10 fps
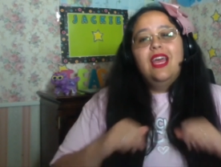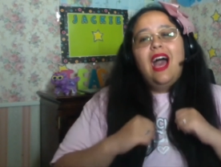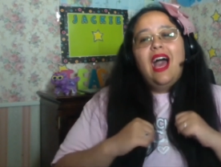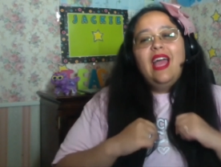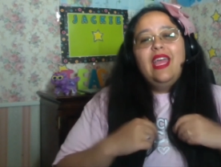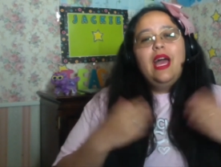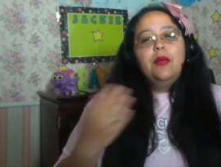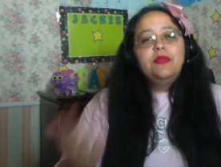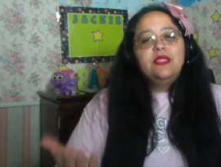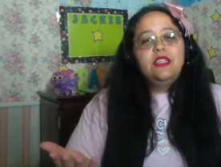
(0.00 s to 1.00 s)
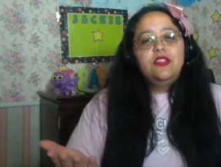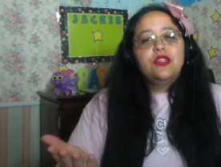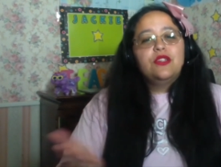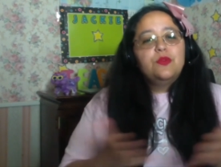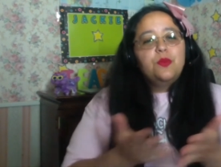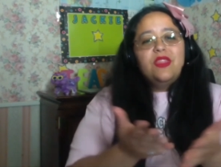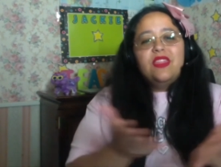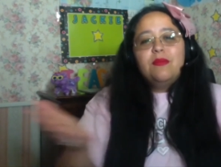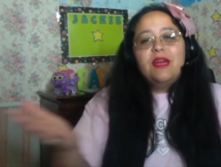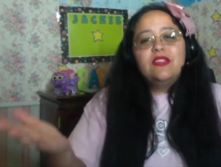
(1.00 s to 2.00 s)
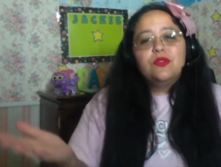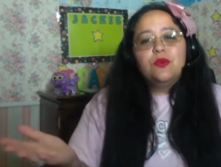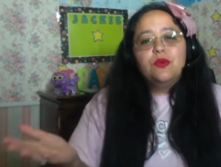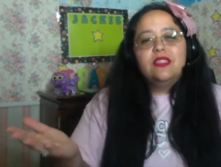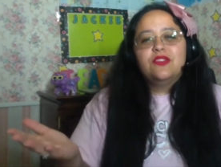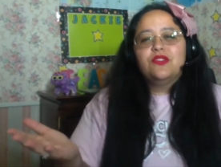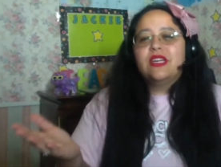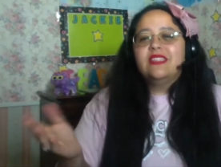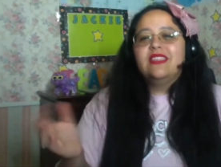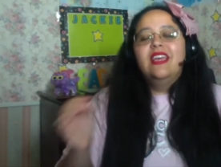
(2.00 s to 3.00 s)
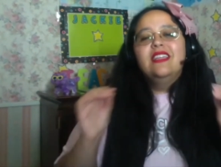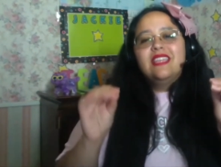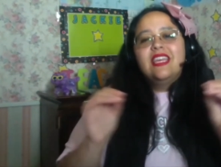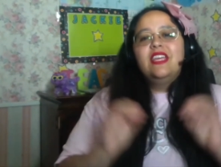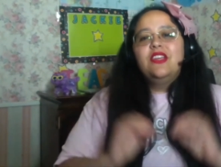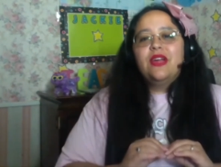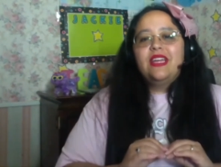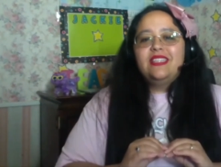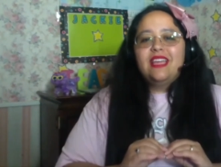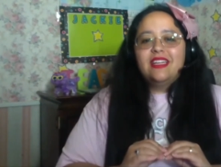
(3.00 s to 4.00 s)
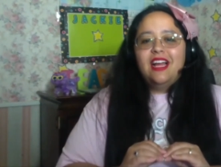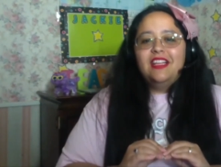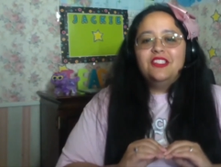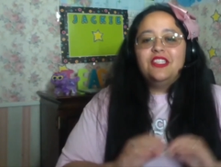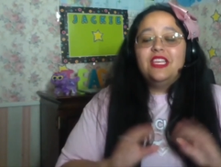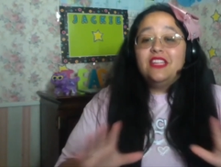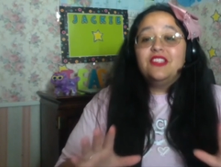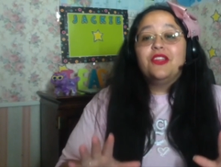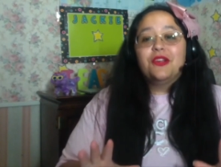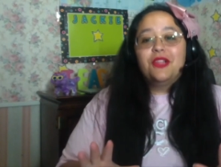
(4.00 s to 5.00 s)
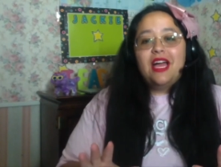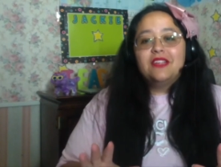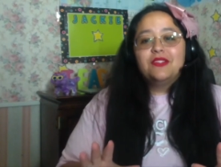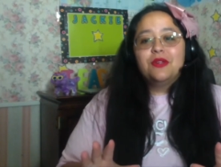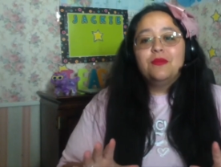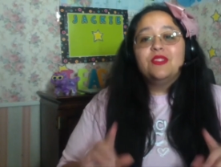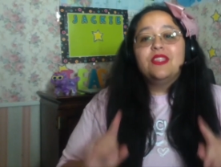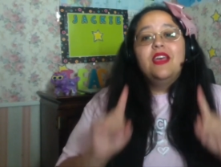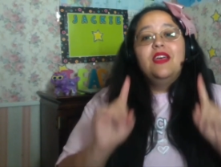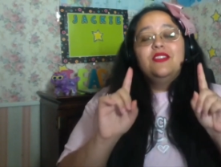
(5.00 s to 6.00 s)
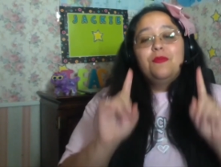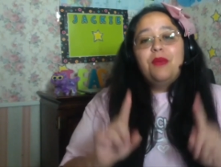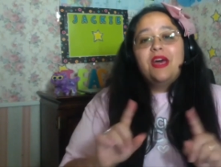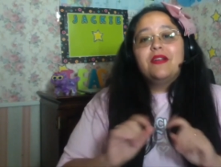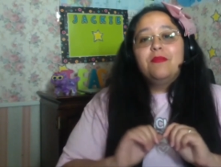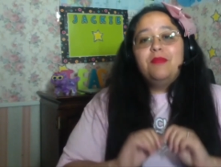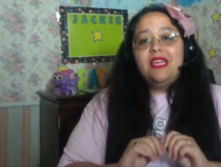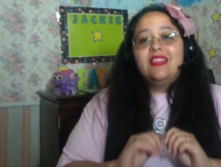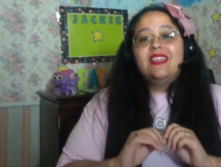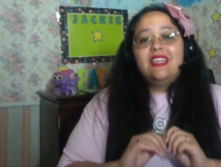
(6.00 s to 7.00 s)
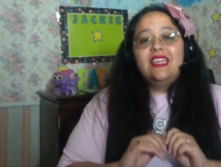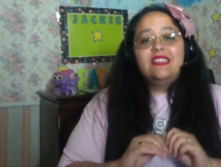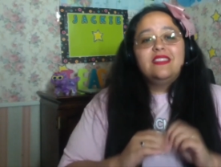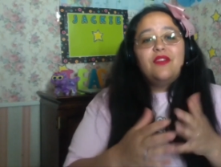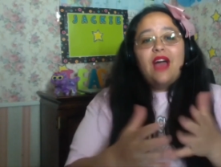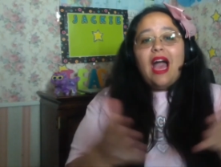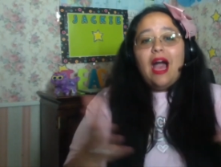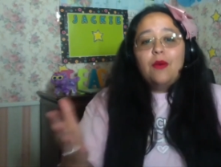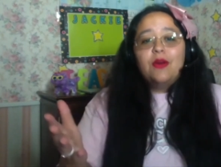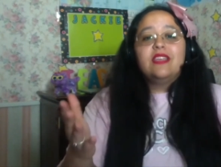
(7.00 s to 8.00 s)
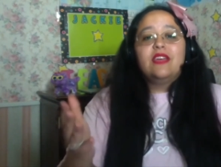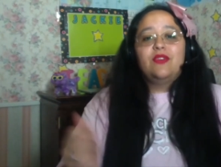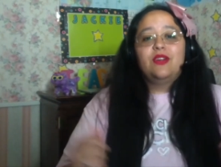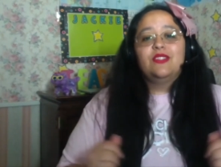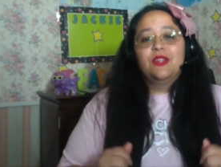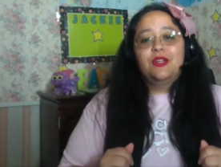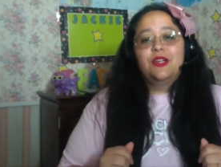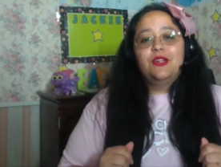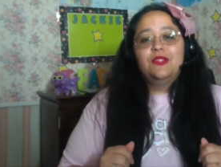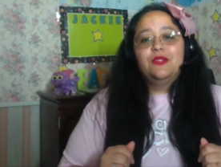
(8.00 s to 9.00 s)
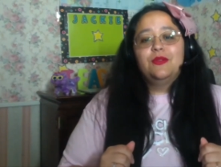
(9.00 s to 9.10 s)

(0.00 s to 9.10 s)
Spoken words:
I help teachers within my school district to integrate technology into their classrooms to better meet the needs of our diverse learners.